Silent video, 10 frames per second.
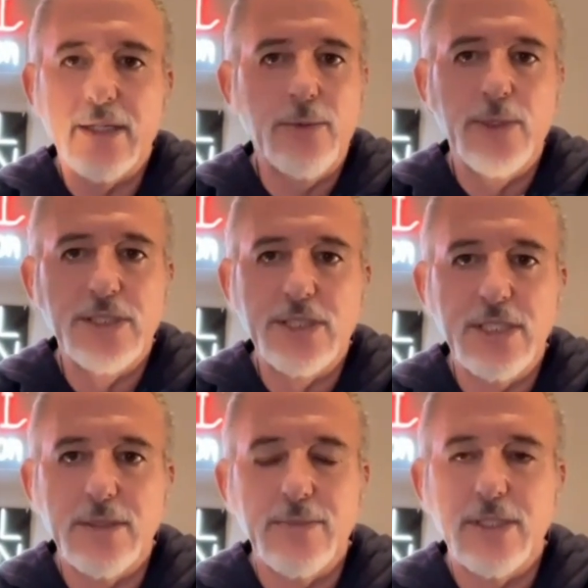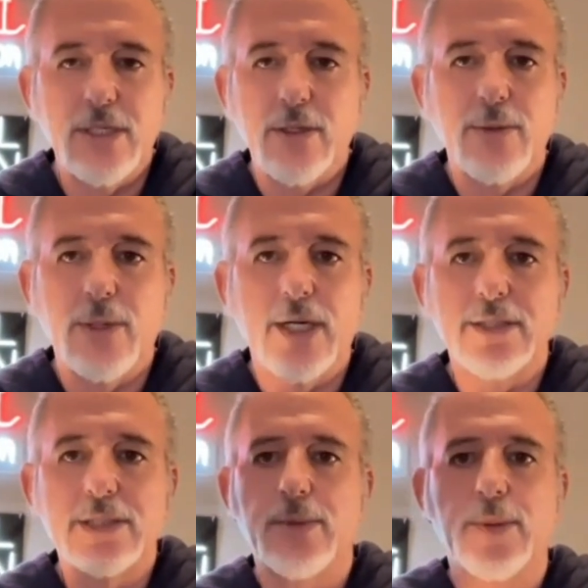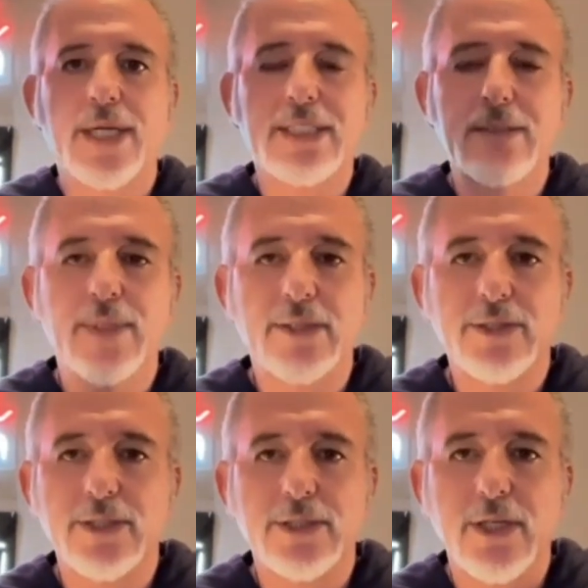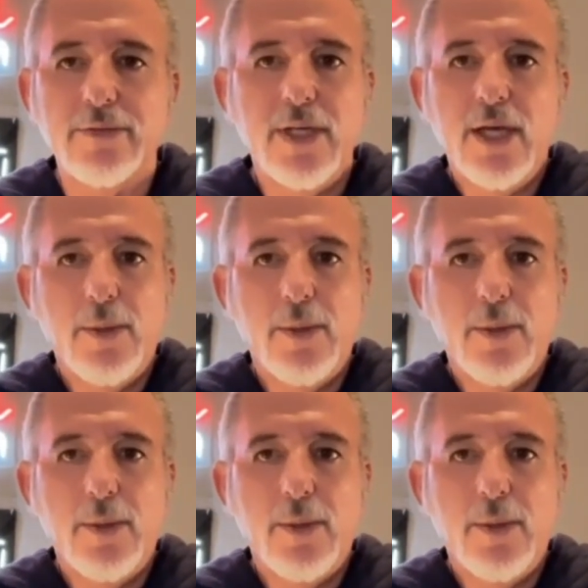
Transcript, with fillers: I don't want to see him, you know, uh, some of my emails and stuff.